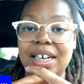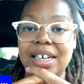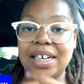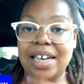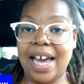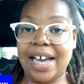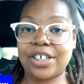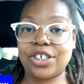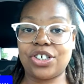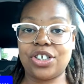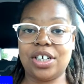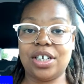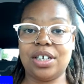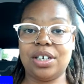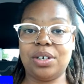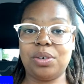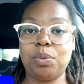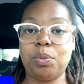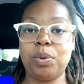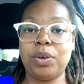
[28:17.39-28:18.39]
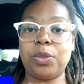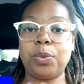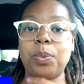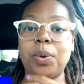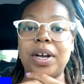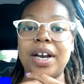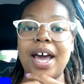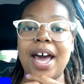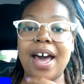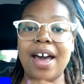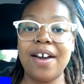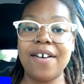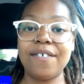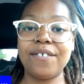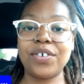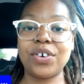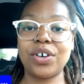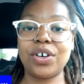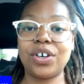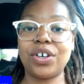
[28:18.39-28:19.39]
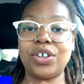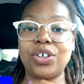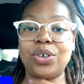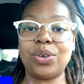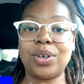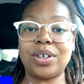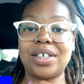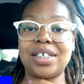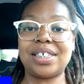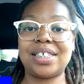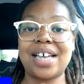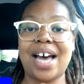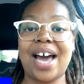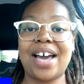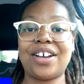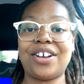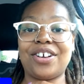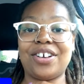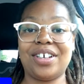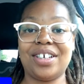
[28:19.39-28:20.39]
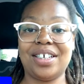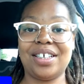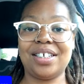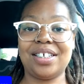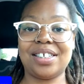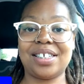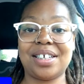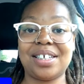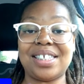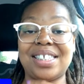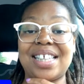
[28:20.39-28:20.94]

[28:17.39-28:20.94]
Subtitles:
connection with whatever your desire is,